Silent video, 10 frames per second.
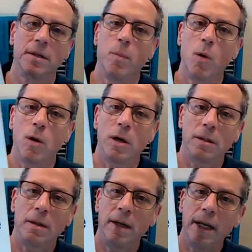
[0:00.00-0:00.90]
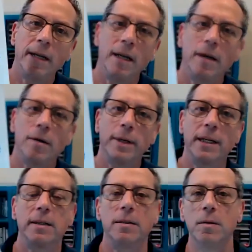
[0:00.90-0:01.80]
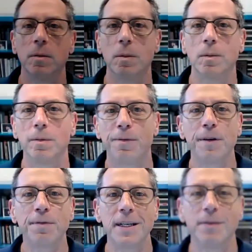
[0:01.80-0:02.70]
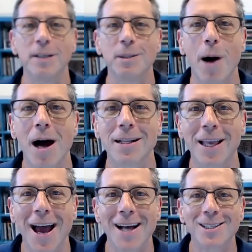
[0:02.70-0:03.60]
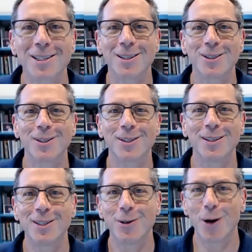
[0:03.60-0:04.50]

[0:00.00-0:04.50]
more in here. We could do 50 of these podcasts to